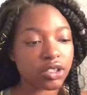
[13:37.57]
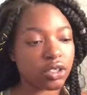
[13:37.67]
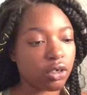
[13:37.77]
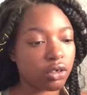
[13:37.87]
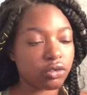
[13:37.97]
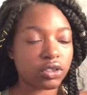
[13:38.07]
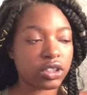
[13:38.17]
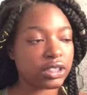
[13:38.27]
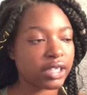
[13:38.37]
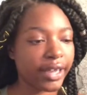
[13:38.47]
So
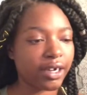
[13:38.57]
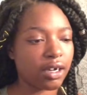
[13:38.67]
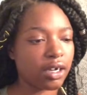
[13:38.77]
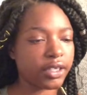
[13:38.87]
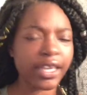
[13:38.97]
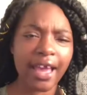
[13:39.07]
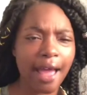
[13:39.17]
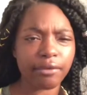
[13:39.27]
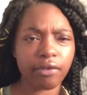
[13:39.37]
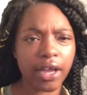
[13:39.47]
she's like, yeah, I
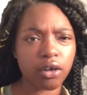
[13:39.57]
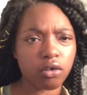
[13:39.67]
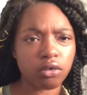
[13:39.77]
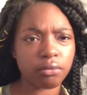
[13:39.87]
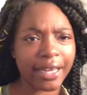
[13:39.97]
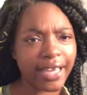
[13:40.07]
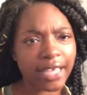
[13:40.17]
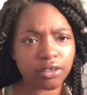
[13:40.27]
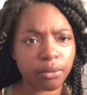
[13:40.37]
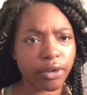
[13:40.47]
have a ride home. My
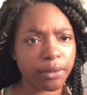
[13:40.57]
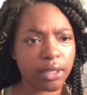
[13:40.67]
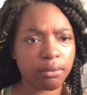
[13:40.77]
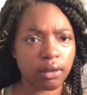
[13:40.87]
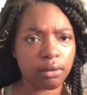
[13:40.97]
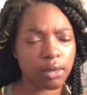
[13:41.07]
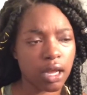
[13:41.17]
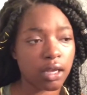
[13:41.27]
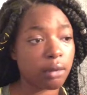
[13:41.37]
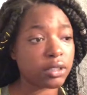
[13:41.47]
dad's gonna bring me, blah,
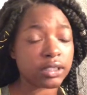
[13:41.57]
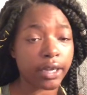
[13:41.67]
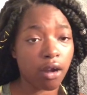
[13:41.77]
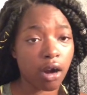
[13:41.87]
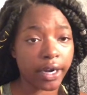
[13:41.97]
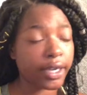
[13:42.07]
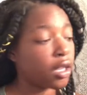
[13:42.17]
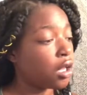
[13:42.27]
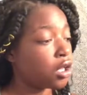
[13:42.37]
blah. And I'm just like, all right.